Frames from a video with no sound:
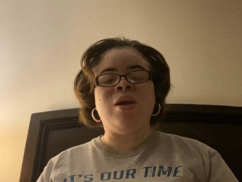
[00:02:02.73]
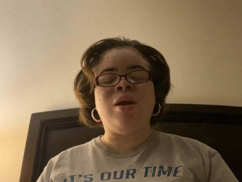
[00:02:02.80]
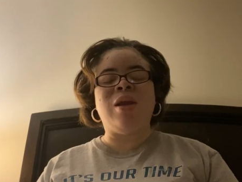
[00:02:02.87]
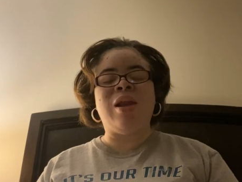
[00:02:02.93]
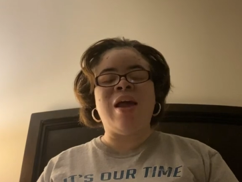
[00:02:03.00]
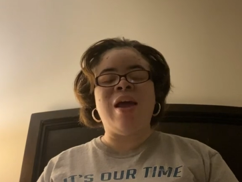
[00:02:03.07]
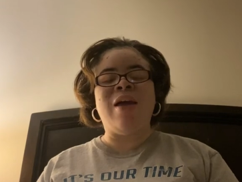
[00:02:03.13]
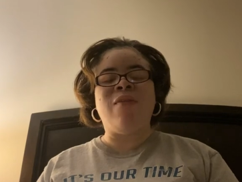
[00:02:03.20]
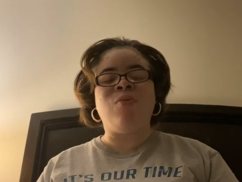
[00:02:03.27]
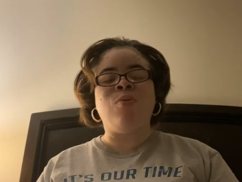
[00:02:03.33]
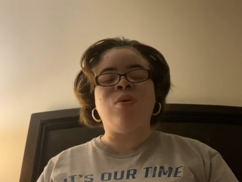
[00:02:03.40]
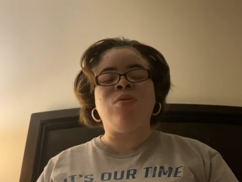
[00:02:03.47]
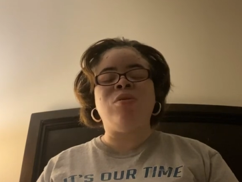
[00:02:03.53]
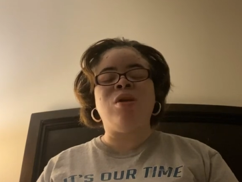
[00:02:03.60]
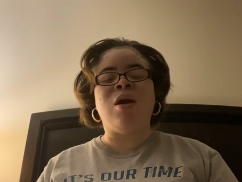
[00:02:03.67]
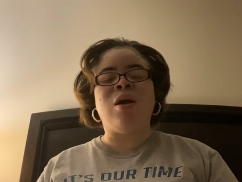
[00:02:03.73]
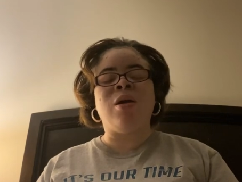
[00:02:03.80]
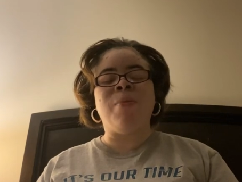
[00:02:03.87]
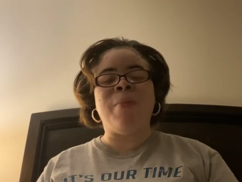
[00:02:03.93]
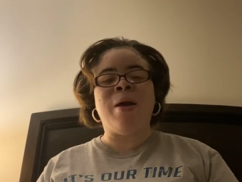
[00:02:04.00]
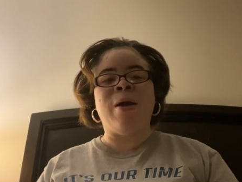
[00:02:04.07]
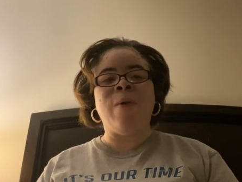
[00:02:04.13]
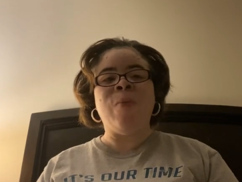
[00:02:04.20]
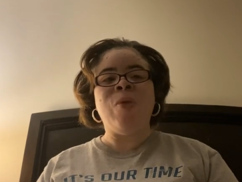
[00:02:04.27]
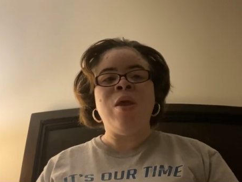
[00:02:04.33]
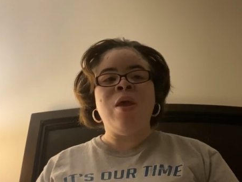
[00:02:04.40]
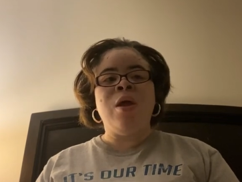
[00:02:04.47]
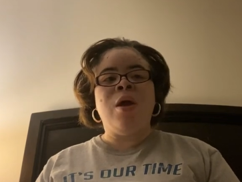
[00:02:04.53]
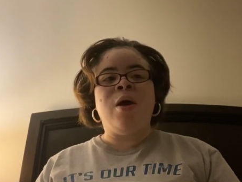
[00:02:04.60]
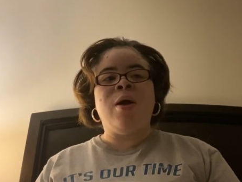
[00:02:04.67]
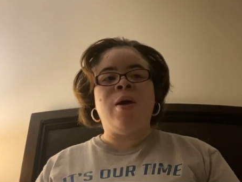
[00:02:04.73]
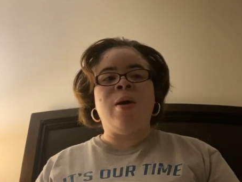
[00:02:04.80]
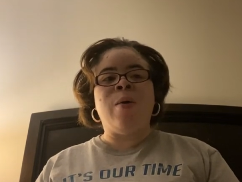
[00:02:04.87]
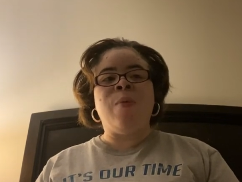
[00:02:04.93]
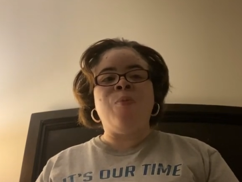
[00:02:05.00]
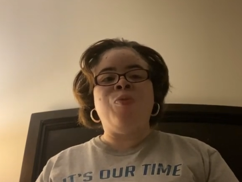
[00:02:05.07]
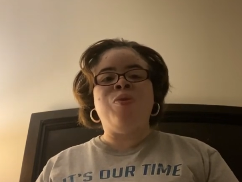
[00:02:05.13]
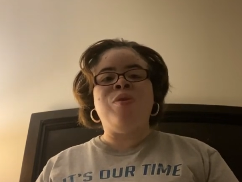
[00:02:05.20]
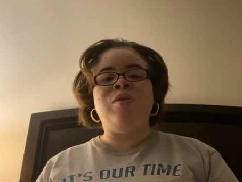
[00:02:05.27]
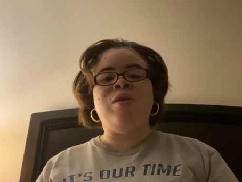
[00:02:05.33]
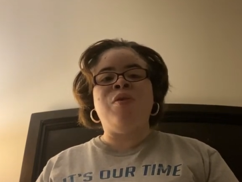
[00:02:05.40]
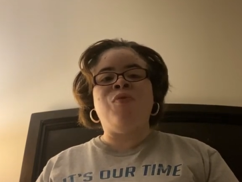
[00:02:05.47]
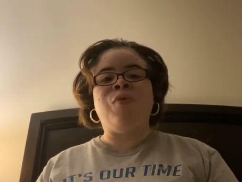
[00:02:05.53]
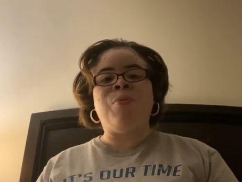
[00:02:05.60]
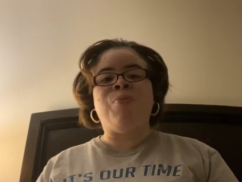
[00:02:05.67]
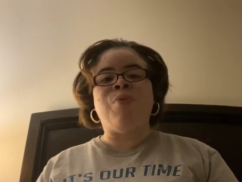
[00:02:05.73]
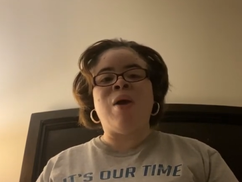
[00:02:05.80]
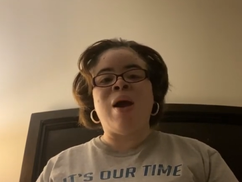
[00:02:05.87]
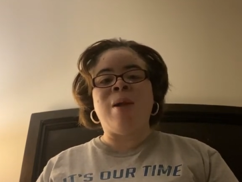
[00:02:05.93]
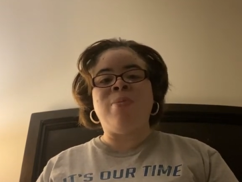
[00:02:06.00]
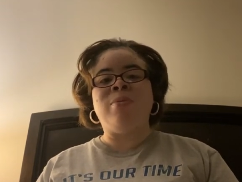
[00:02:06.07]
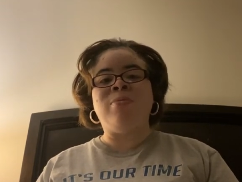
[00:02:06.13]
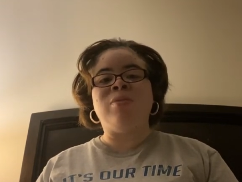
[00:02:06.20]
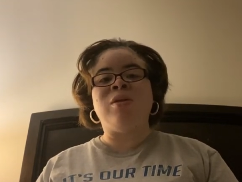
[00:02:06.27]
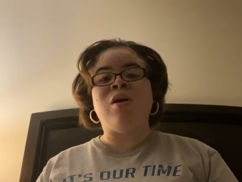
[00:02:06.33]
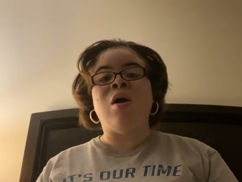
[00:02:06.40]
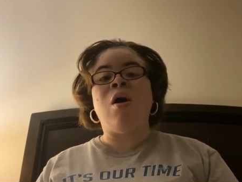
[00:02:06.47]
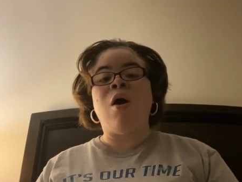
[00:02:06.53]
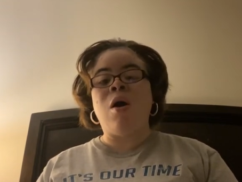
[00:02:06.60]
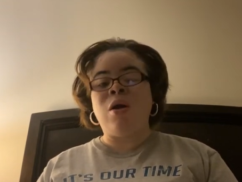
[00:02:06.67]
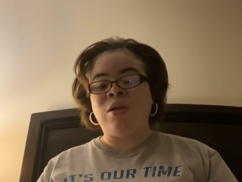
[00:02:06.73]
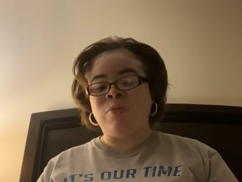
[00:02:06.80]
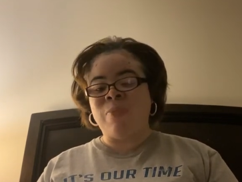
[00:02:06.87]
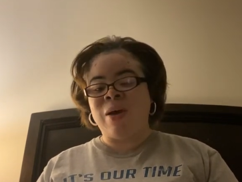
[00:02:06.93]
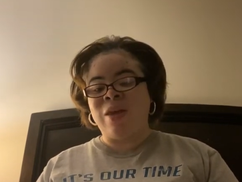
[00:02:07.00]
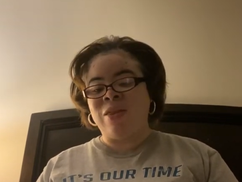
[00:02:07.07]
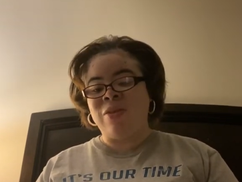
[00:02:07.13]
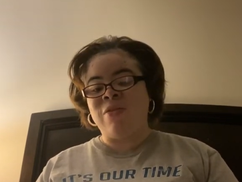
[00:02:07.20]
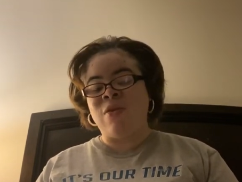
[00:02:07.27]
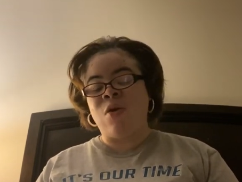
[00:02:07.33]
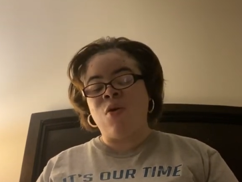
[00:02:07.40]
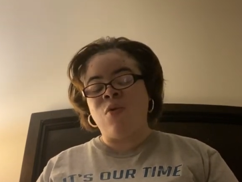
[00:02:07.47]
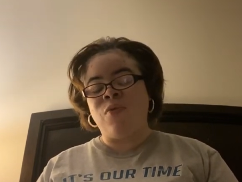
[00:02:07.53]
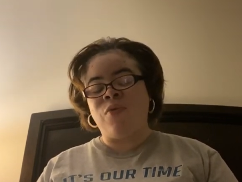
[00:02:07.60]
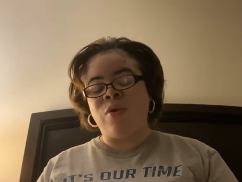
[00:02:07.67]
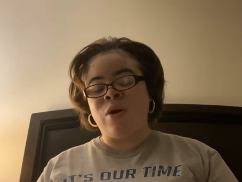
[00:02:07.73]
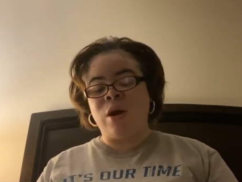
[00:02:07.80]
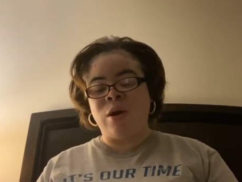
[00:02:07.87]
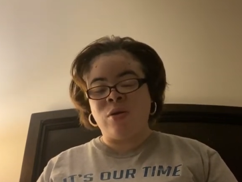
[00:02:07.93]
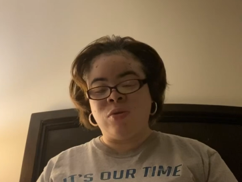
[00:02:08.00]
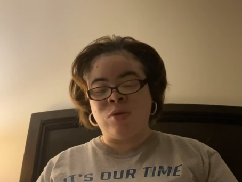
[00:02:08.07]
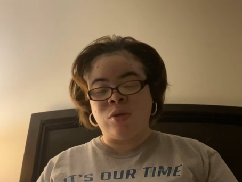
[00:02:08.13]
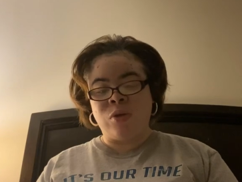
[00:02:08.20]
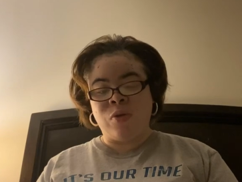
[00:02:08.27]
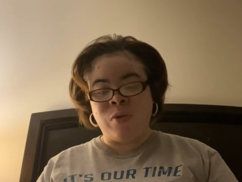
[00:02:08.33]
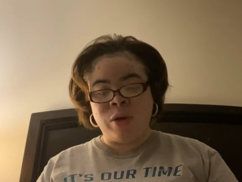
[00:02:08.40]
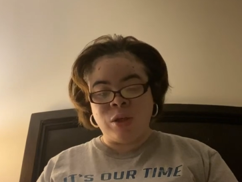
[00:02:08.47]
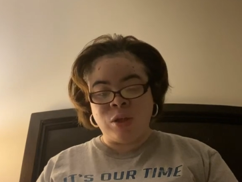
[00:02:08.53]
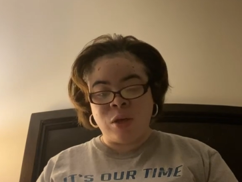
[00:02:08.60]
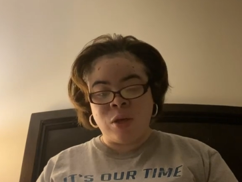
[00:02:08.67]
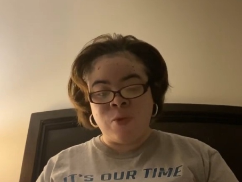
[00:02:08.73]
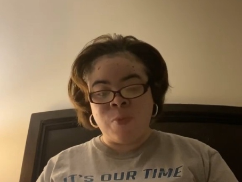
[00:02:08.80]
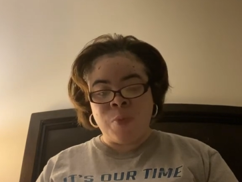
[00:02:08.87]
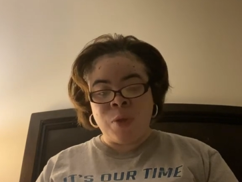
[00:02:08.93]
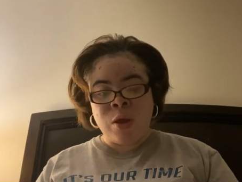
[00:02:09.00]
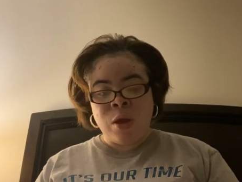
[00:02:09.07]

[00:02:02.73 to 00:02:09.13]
class, we'll talk about the different problems caused by this over and under secretion.